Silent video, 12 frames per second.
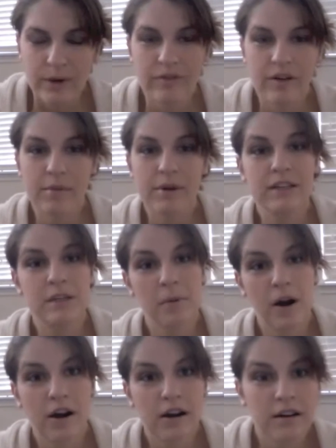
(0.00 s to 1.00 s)
to 5 minutes
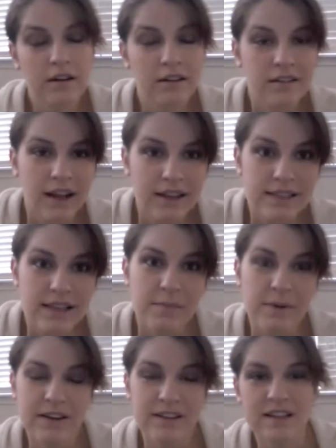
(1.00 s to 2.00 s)
apart, as they had
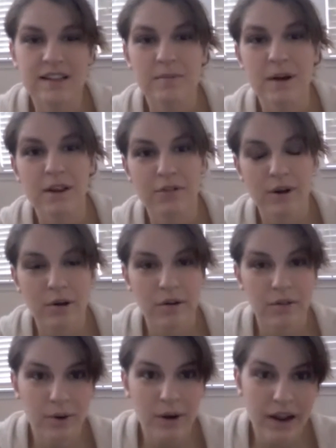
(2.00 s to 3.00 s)
been since about 3
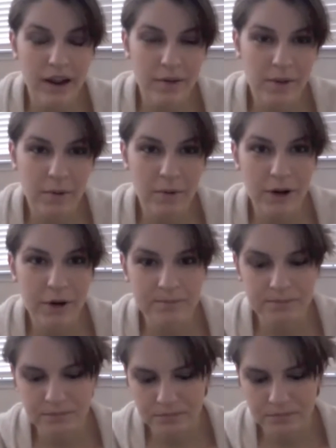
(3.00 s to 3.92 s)
a.m. that morning.